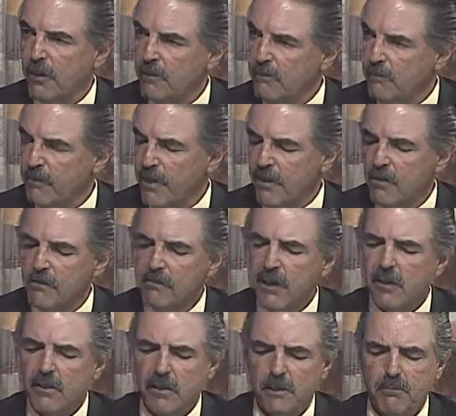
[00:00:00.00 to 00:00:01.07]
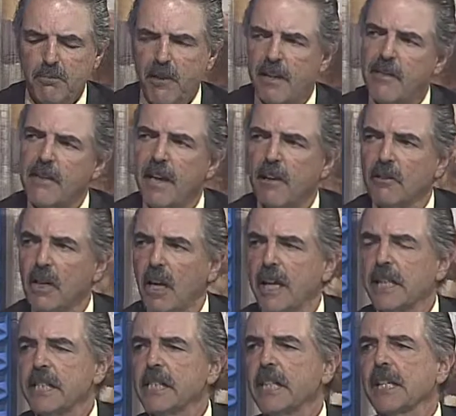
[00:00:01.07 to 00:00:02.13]
It basically breaks down
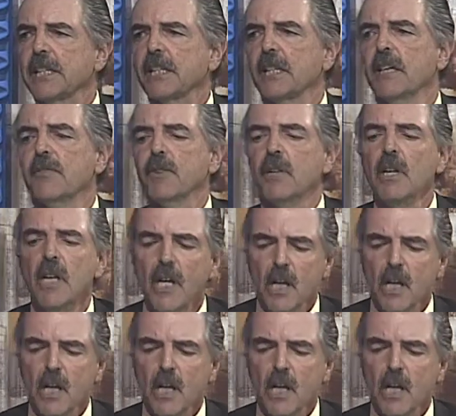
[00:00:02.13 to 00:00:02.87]
glycogen in the liver.